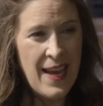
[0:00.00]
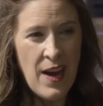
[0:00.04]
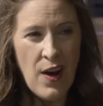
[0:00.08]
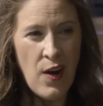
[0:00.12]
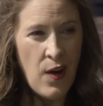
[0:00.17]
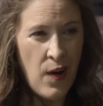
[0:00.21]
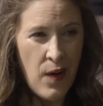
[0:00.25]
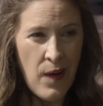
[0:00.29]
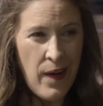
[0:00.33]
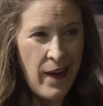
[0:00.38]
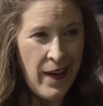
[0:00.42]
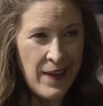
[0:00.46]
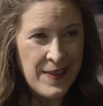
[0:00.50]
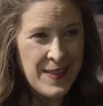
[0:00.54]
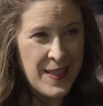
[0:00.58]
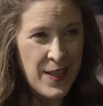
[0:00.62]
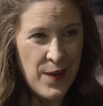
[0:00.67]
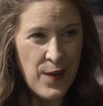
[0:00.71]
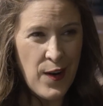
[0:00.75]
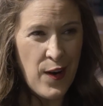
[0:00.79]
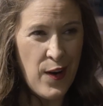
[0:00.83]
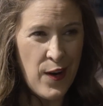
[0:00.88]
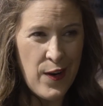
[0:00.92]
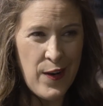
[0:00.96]
they as
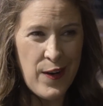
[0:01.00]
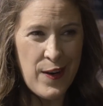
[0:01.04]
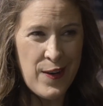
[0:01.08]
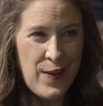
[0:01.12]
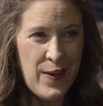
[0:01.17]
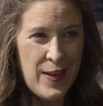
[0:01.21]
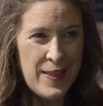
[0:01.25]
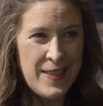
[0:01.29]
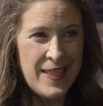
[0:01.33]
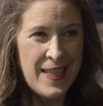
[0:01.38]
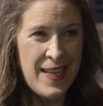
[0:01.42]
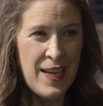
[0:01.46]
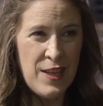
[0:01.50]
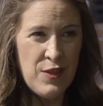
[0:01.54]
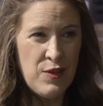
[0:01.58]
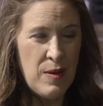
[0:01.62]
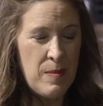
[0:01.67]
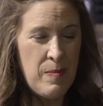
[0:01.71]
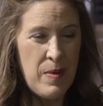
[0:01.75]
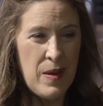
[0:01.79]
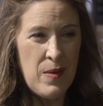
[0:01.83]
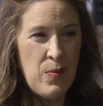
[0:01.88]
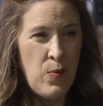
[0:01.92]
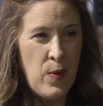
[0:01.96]
there are across the
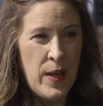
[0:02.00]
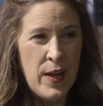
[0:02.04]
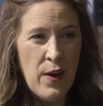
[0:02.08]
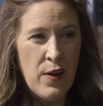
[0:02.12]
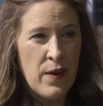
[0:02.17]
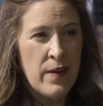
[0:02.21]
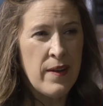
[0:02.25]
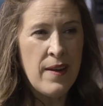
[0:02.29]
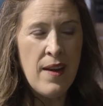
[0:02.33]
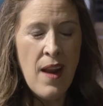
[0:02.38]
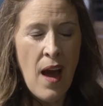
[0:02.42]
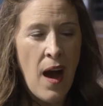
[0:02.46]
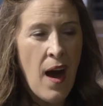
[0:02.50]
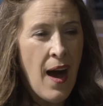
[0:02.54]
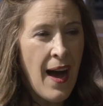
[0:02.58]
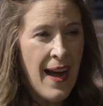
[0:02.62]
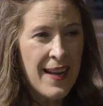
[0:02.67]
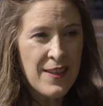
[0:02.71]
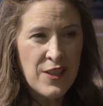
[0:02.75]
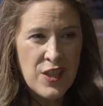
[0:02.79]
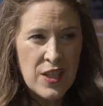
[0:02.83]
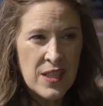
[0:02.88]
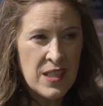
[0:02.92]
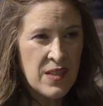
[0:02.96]
country, but we are
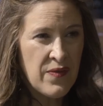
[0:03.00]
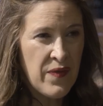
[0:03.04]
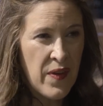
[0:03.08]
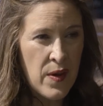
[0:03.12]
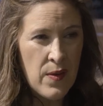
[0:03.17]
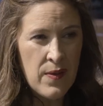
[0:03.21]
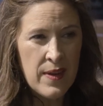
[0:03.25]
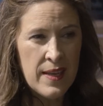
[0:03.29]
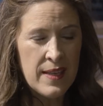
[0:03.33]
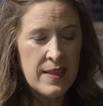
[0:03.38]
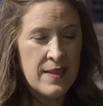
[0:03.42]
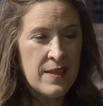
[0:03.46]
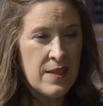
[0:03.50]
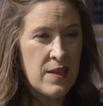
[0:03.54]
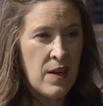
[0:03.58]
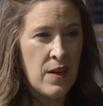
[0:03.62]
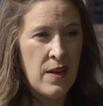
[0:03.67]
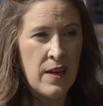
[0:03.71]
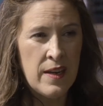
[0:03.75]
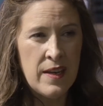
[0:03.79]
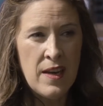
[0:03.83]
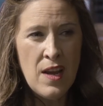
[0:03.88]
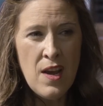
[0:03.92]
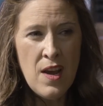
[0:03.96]
not just focused
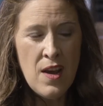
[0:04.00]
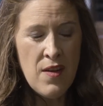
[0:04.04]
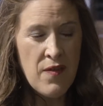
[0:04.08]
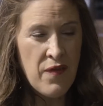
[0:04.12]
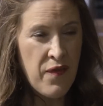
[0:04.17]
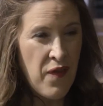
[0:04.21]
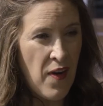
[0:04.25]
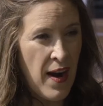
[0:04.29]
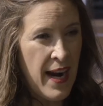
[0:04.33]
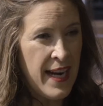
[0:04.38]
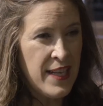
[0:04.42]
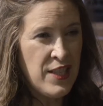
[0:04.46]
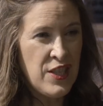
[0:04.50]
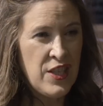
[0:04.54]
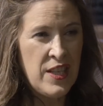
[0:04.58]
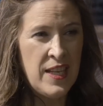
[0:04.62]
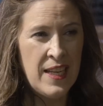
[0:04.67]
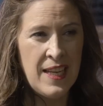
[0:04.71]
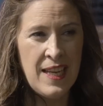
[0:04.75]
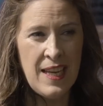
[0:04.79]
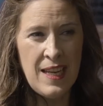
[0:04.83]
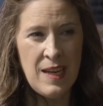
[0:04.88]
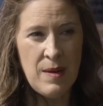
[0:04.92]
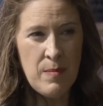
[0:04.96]
on fried
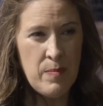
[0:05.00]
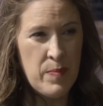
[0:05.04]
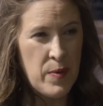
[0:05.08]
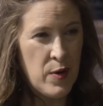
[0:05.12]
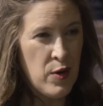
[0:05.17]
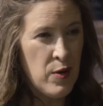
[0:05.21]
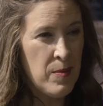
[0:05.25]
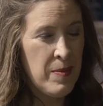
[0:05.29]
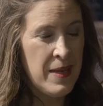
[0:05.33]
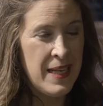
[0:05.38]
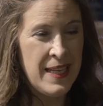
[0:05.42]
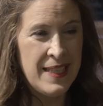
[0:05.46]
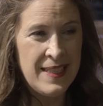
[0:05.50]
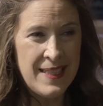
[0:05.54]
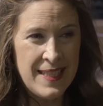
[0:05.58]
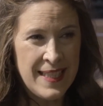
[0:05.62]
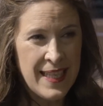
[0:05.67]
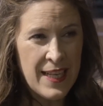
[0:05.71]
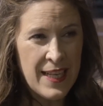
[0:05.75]
chicken and bourbon and